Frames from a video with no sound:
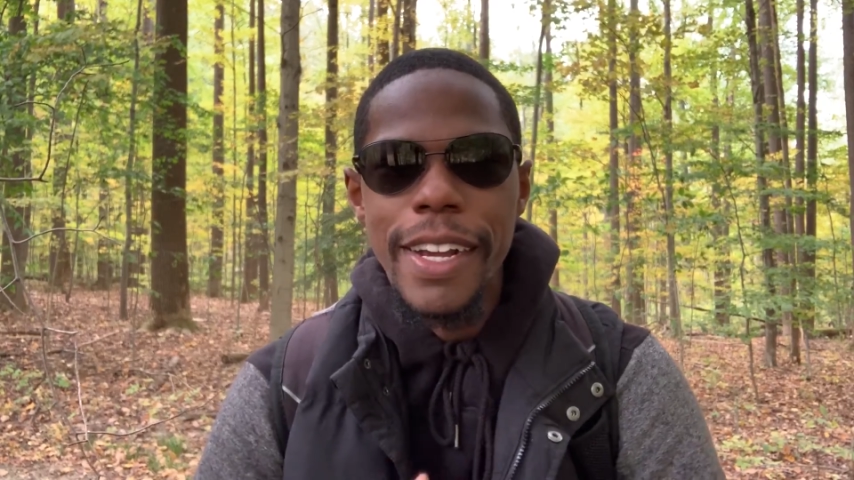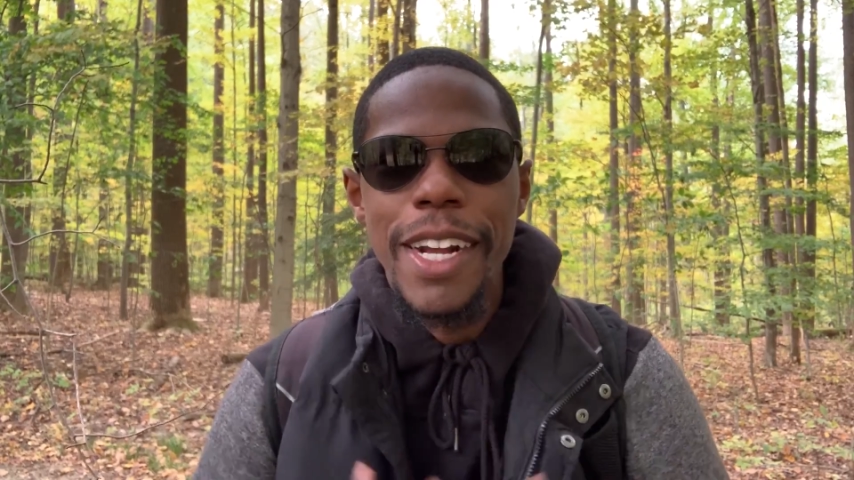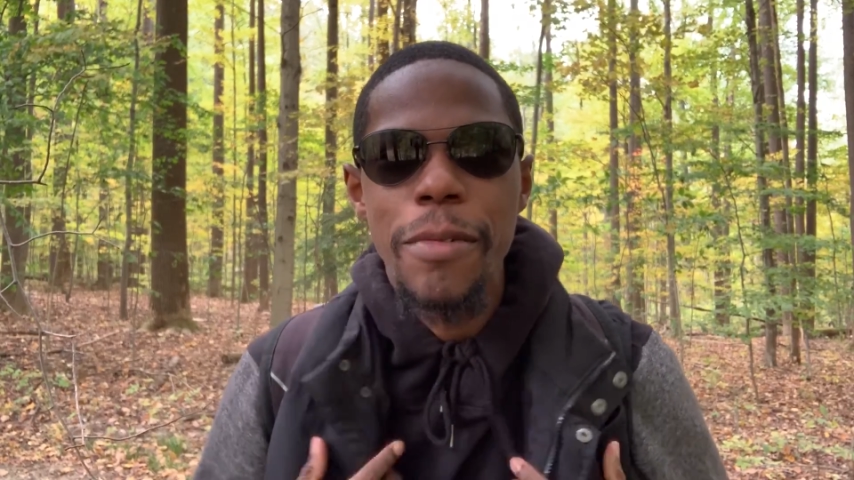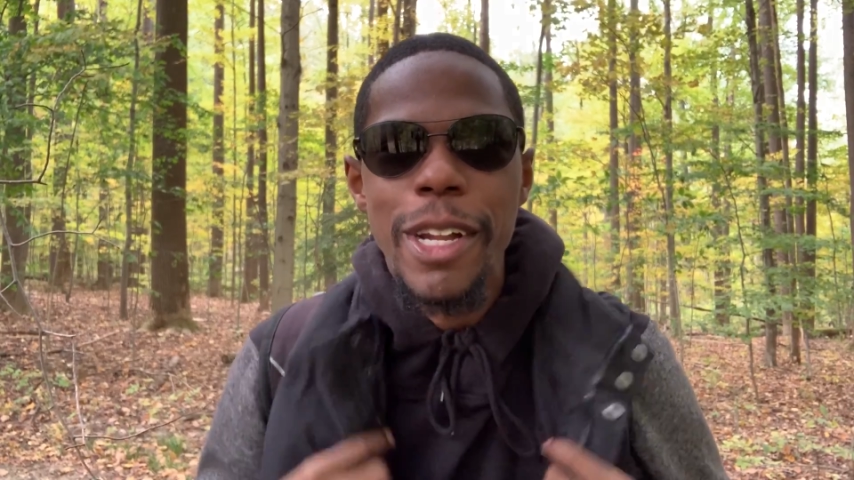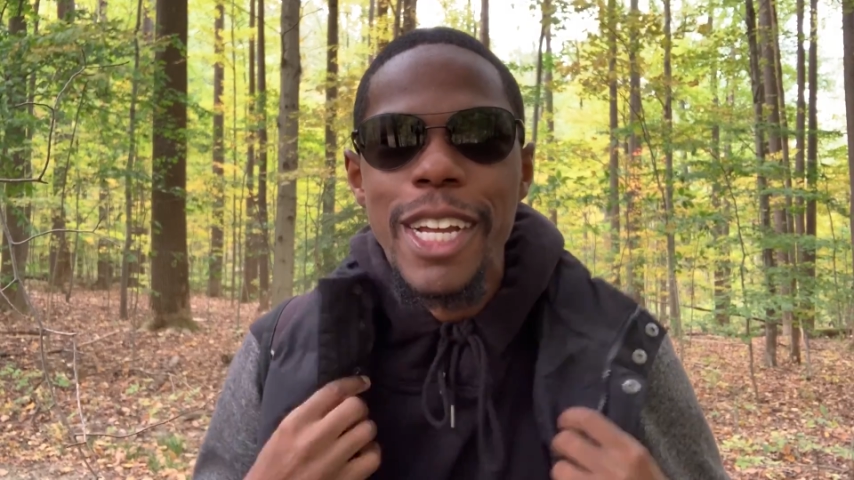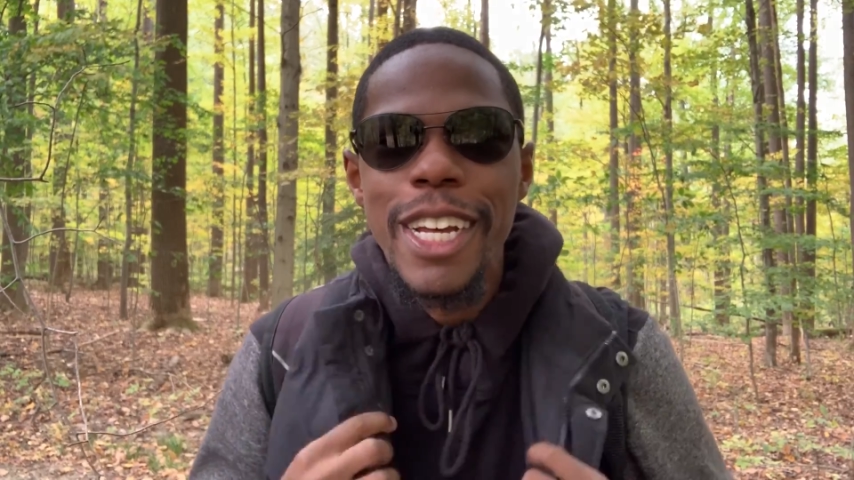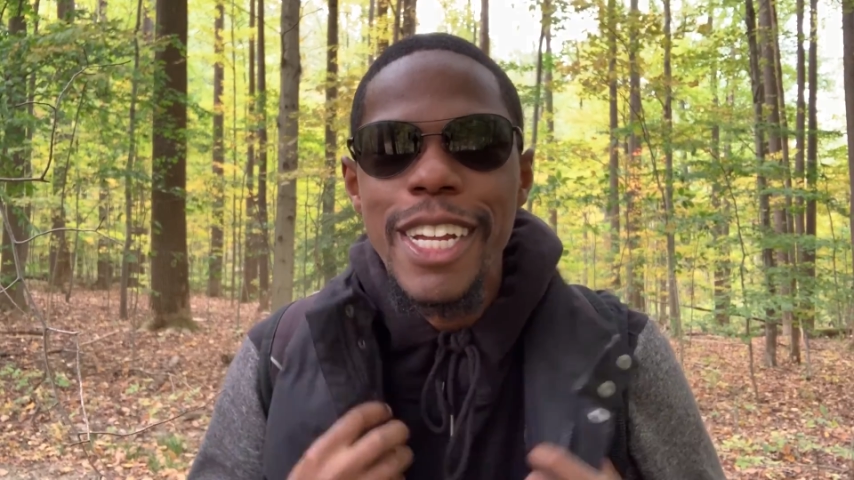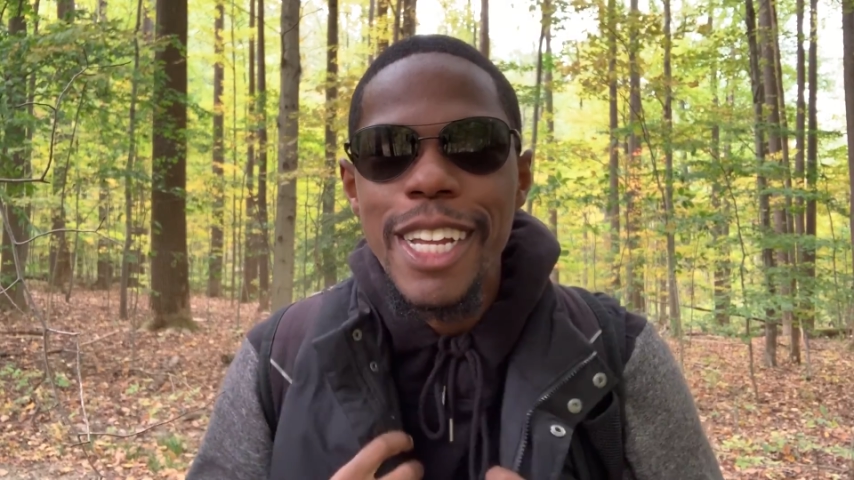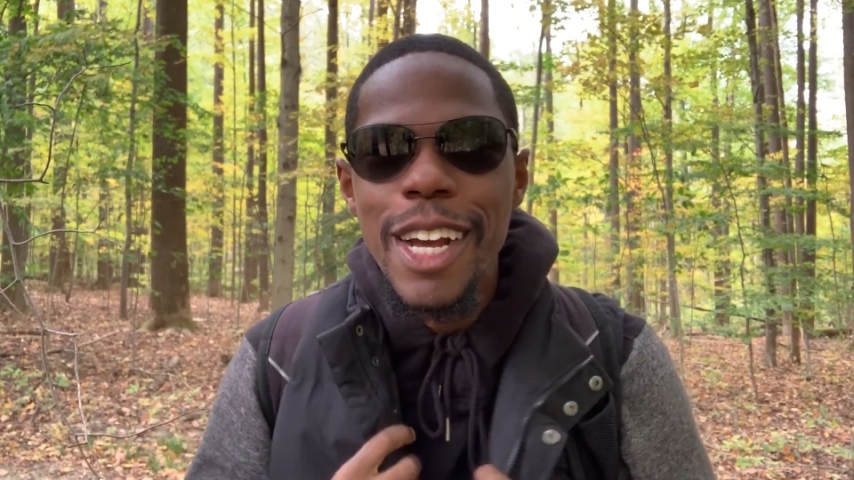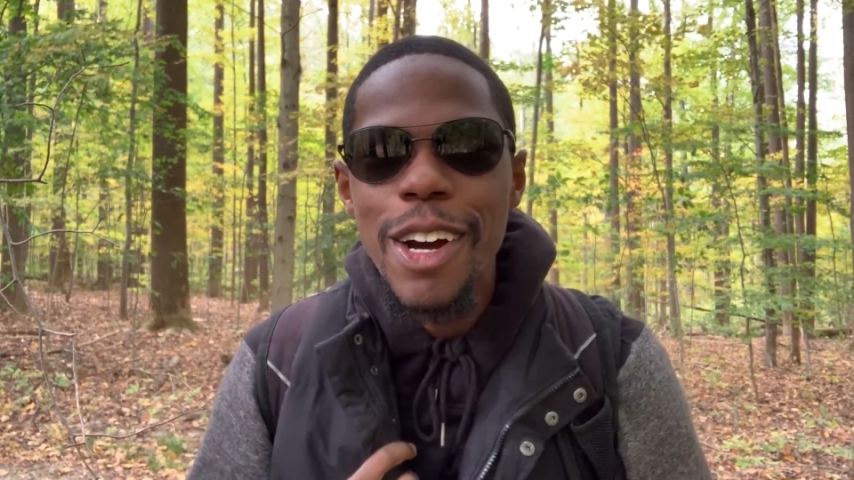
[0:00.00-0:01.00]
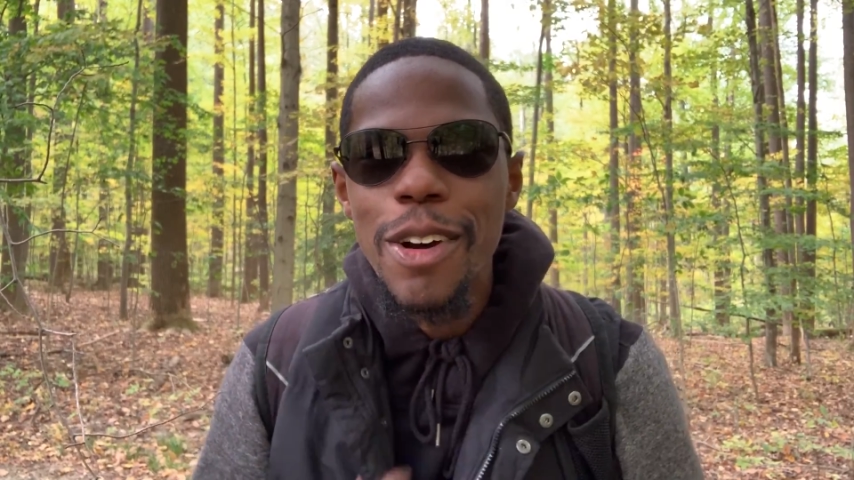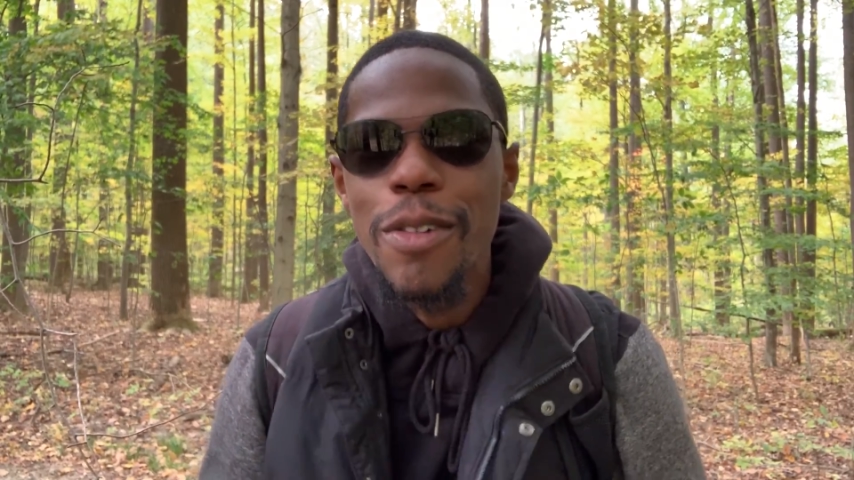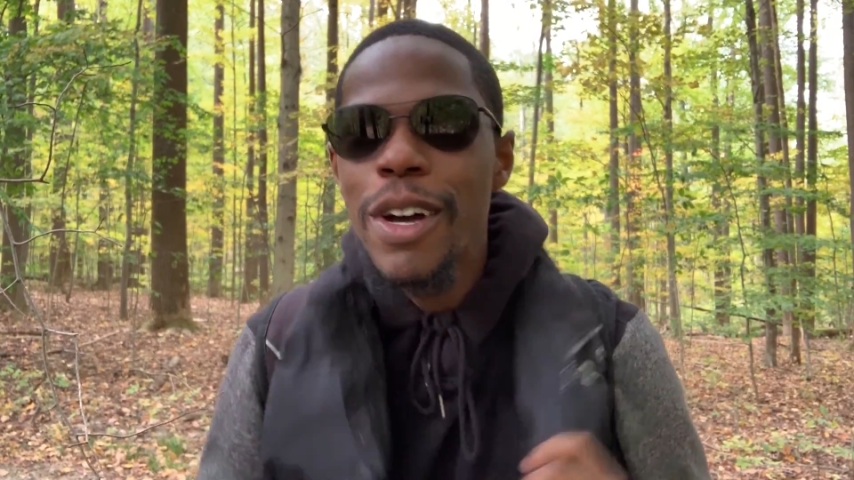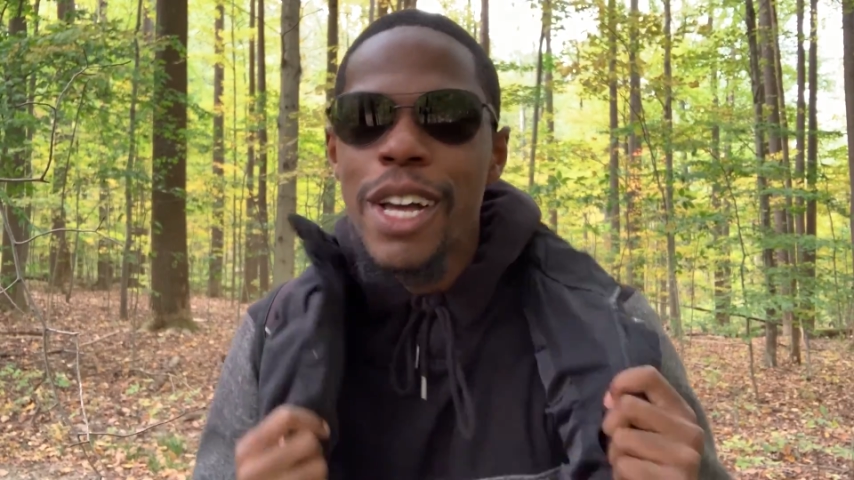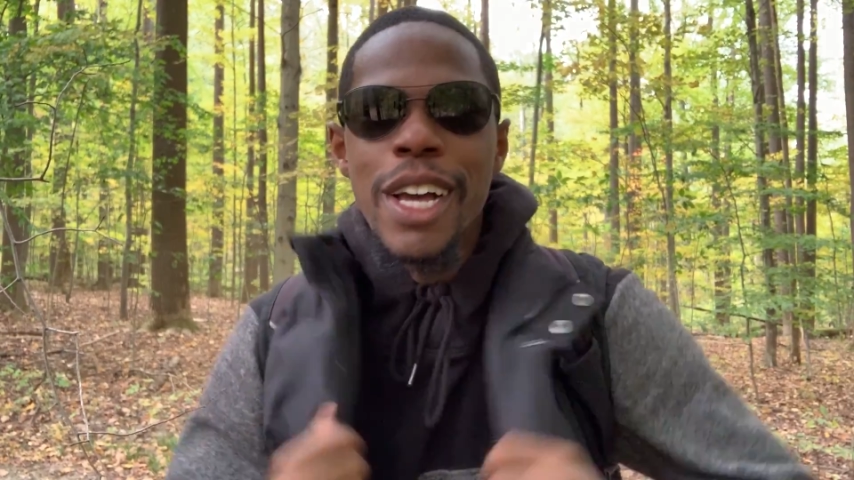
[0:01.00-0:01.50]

here with a hoodie on,